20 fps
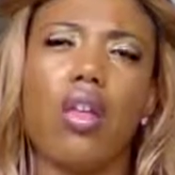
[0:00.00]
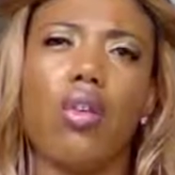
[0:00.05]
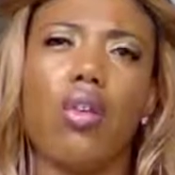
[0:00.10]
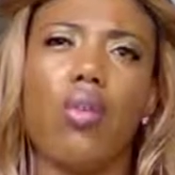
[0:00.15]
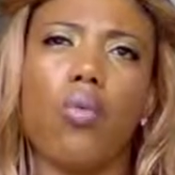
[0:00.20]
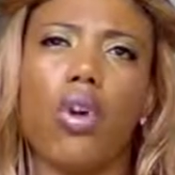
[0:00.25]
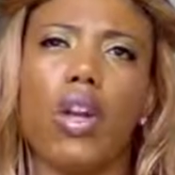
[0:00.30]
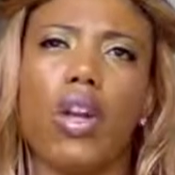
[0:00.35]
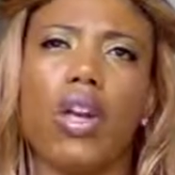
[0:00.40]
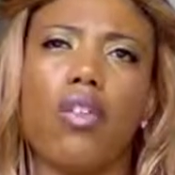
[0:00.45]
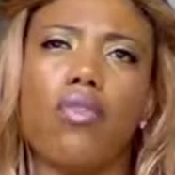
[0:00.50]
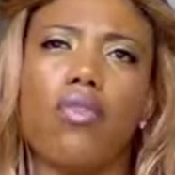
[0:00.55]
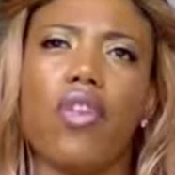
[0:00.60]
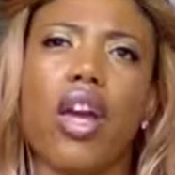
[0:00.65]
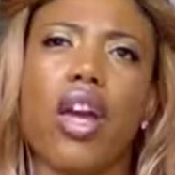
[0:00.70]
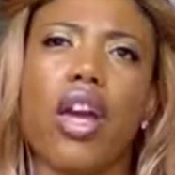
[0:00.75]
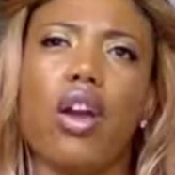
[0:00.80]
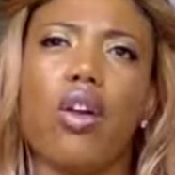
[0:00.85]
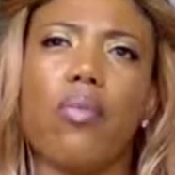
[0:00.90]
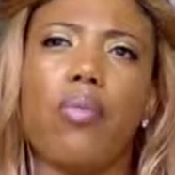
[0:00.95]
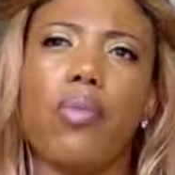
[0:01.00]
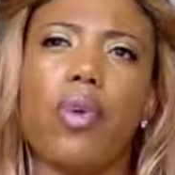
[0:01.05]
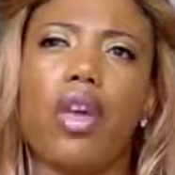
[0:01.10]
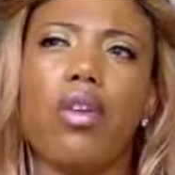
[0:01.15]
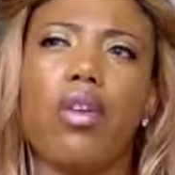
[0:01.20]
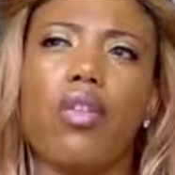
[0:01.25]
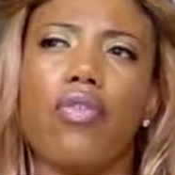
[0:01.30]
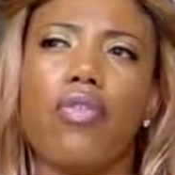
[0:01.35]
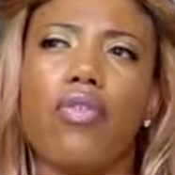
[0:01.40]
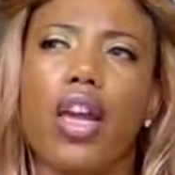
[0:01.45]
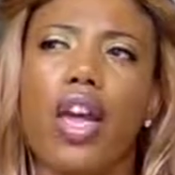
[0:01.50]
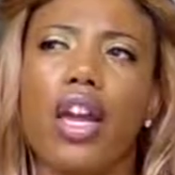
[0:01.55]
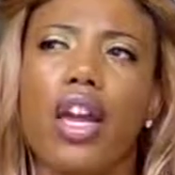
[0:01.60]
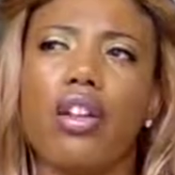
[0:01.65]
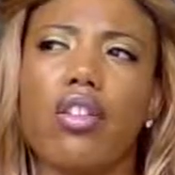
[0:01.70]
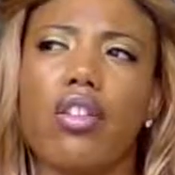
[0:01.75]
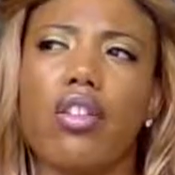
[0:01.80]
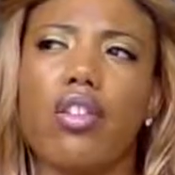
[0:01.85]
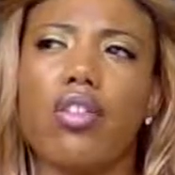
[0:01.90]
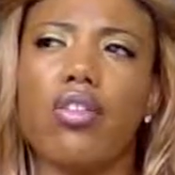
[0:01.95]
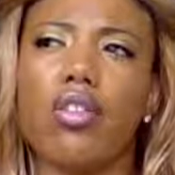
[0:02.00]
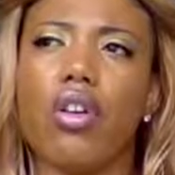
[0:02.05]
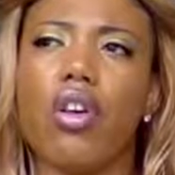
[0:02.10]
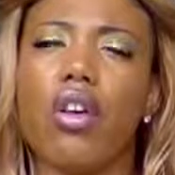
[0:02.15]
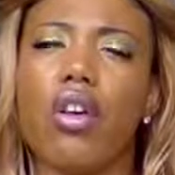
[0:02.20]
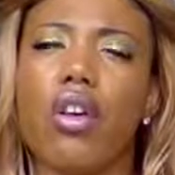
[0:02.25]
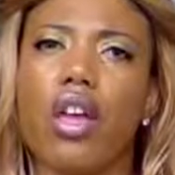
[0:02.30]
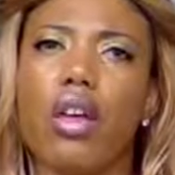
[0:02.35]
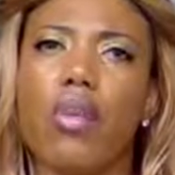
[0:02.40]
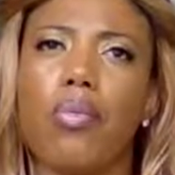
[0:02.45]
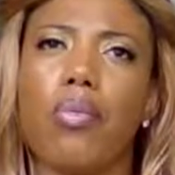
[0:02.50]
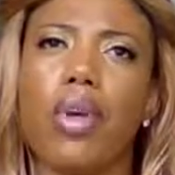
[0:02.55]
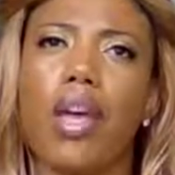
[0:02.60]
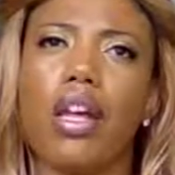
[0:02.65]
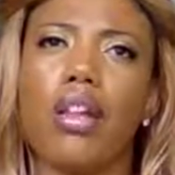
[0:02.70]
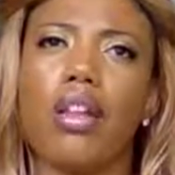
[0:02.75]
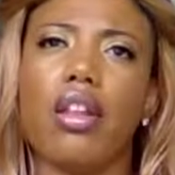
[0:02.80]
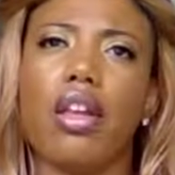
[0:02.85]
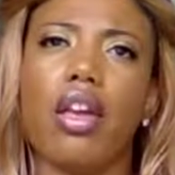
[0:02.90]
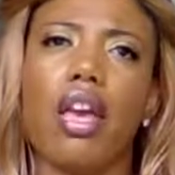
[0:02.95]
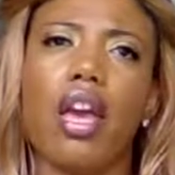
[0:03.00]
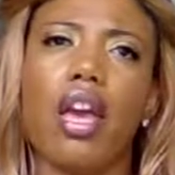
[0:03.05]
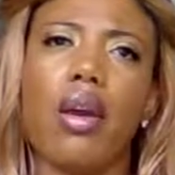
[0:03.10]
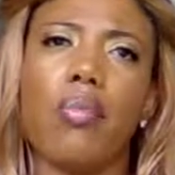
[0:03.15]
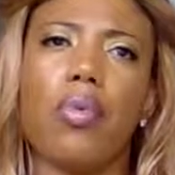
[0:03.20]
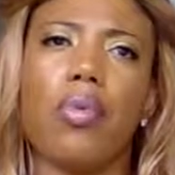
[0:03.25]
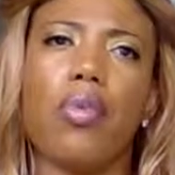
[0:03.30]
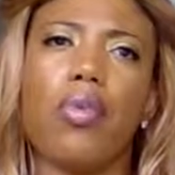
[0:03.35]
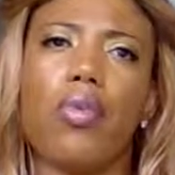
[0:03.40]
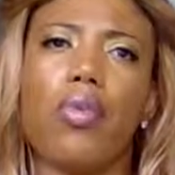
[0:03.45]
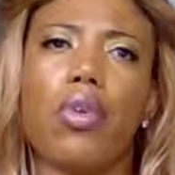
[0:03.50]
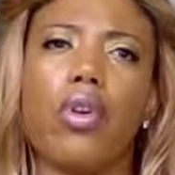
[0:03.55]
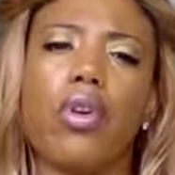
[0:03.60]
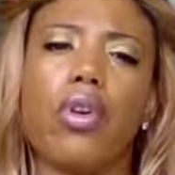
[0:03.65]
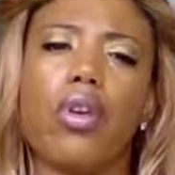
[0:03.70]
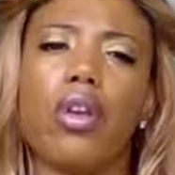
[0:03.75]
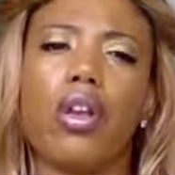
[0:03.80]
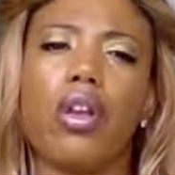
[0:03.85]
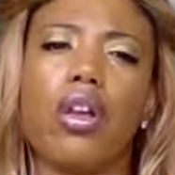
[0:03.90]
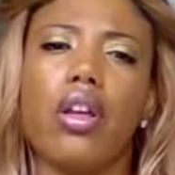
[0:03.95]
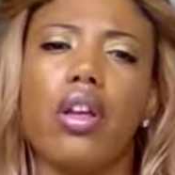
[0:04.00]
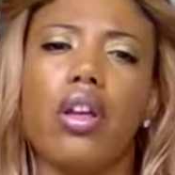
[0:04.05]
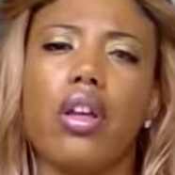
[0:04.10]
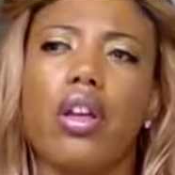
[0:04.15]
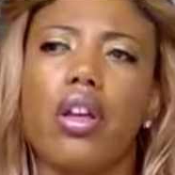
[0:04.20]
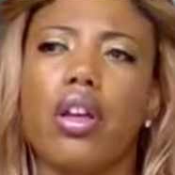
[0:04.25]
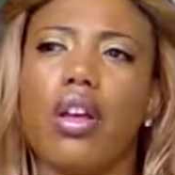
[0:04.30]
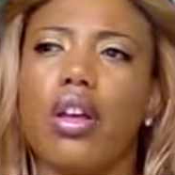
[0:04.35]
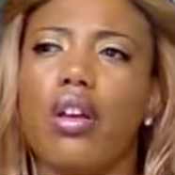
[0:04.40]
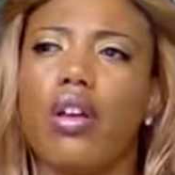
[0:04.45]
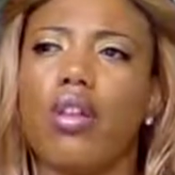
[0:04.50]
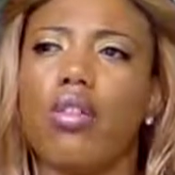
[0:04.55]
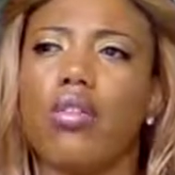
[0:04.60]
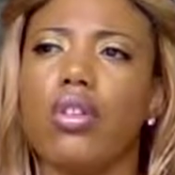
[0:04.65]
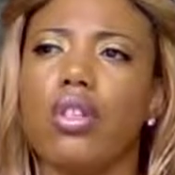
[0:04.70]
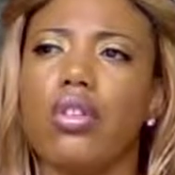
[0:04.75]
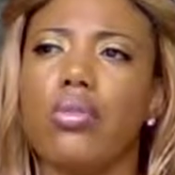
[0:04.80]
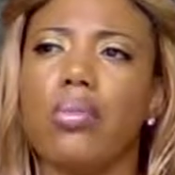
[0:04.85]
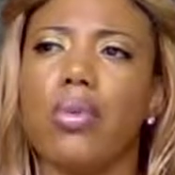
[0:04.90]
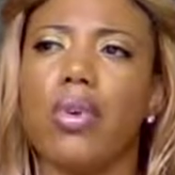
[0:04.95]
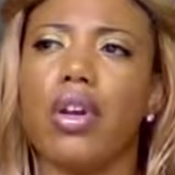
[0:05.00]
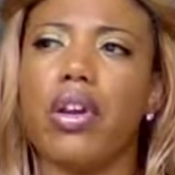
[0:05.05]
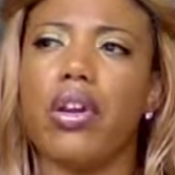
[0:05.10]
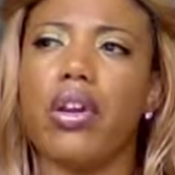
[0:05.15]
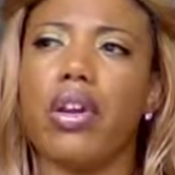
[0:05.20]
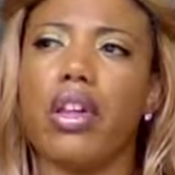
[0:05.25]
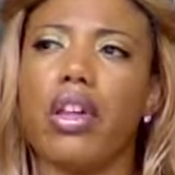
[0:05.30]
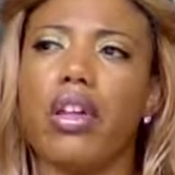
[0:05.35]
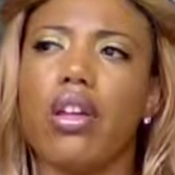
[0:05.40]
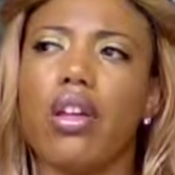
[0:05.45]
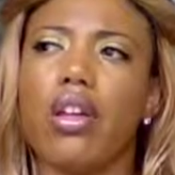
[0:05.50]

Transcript: What environment or factors are impacting Capricorn, Holy Spirit?